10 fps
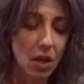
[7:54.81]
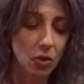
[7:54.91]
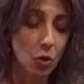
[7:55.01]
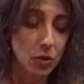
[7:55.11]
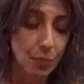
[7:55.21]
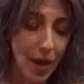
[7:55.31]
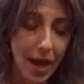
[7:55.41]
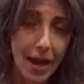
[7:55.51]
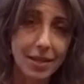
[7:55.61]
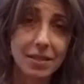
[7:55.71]
those
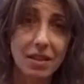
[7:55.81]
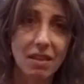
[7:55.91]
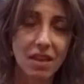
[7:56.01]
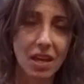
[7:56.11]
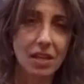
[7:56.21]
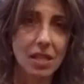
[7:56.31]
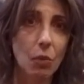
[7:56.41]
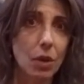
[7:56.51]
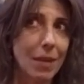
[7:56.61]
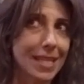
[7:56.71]
past things that
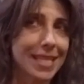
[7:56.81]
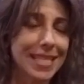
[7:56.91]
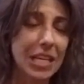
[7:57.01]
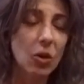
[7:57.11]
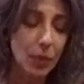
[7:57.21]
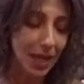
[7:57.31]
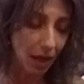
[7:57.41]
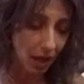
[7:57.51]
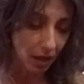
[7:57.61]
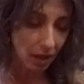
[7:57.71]
we may still be
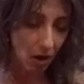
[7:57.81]
hanging